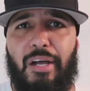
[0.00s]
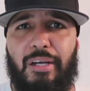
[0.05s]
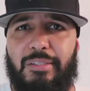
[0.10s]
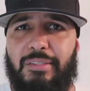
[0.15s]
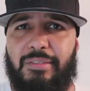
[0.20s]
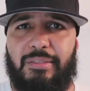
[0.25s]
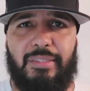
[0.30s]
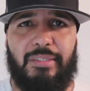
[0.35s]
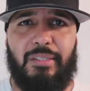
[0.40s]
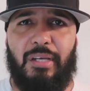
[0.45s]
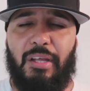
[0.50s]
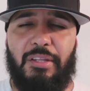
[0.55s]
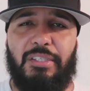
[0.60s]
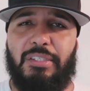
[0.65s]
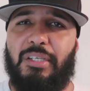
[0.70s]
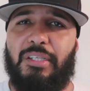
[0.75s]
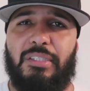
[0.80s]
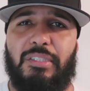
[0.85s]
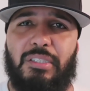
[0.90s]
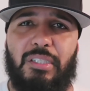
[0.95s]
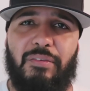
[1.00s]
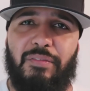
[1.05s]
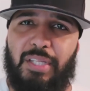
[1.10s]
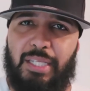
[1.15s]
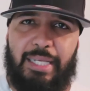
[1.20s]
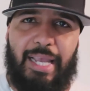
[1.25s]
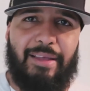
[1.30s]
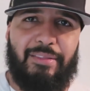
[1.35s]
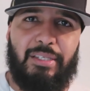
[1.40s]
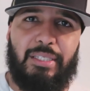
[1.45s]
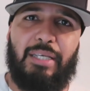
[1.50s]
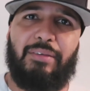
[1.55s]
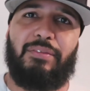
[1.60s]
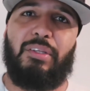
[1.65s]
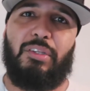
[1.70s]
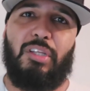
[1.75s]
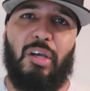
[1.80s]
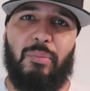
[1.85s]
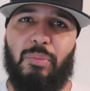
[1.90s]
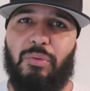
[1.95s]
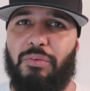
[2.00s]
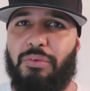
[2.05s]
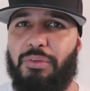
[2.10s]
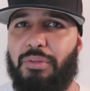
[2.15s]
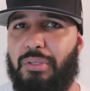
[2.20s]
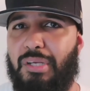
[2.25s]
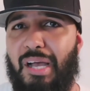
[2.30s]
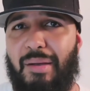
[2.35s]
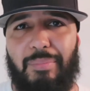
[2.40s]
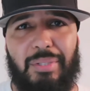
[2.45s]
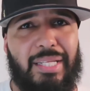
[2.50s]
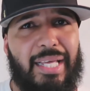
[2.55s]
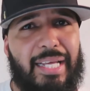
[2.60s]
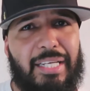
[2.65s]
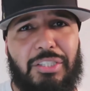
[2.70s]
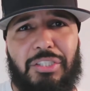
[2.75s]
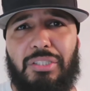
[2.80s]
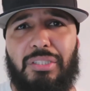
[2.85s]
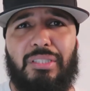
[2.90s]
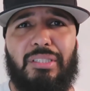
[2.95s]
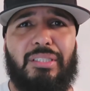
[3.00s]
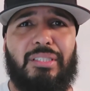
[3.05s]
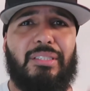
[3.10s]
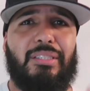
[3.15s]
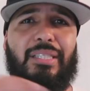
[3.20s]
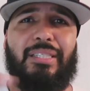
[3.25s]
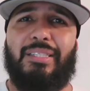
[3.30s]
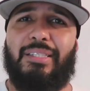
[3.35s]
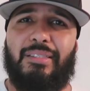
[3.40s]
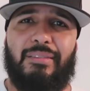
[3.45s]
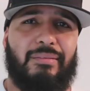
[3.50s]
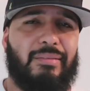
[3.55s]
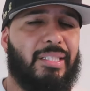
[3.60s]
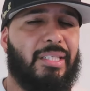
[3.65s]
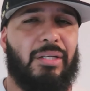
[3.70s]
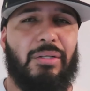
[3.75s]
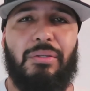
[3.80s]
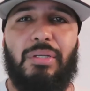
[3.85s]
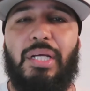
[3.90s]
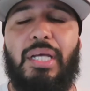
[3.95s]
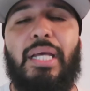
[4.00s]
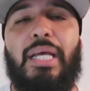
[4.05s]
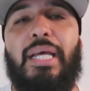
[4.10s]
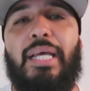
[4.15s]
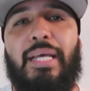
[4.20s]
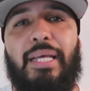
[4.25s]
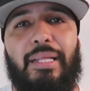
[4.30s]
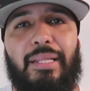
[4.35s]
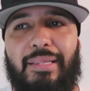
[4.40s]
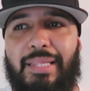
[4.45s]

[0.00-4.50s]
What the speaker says: locks and all this other stuff, and they have to give the number for the combination, and you know.